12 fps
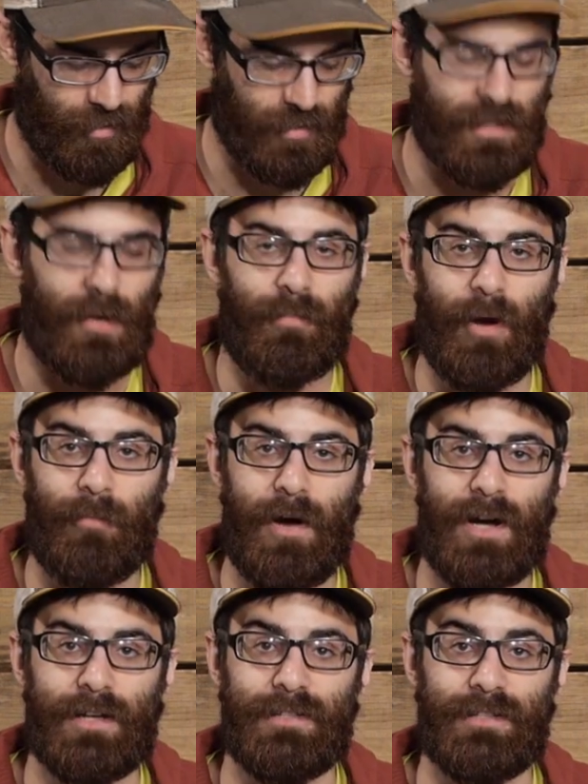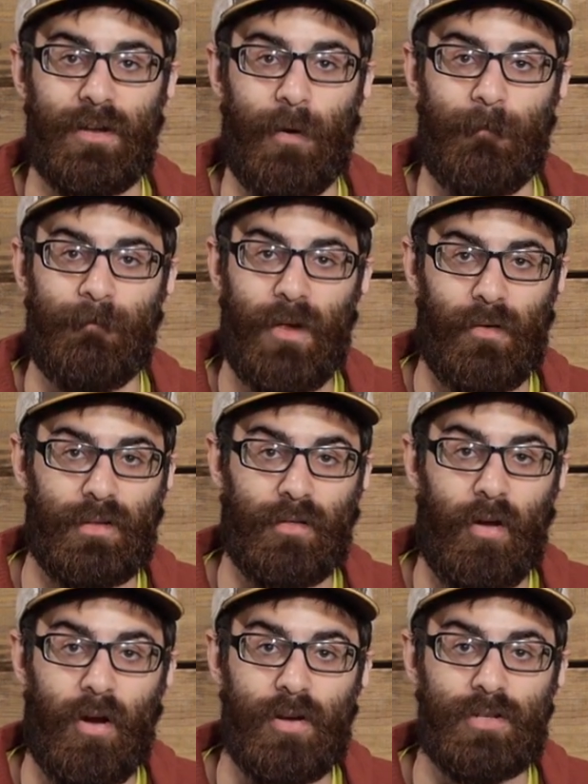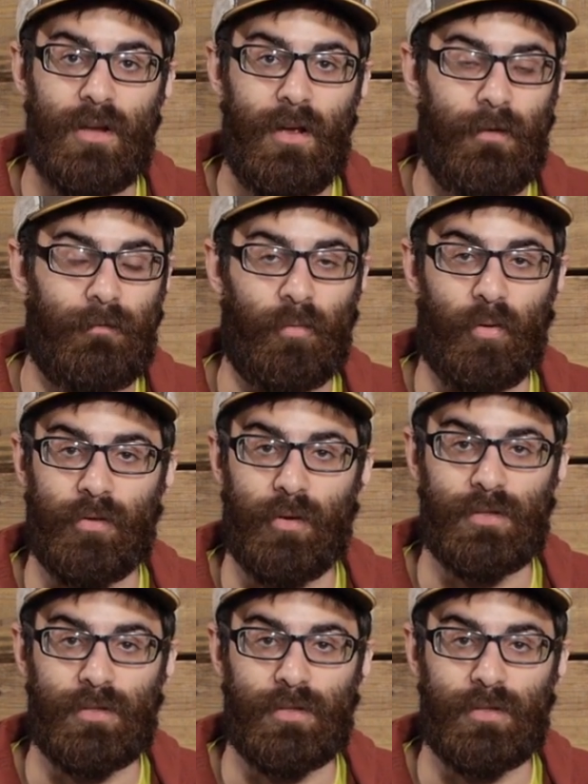at those hip belt pockets, they are very large for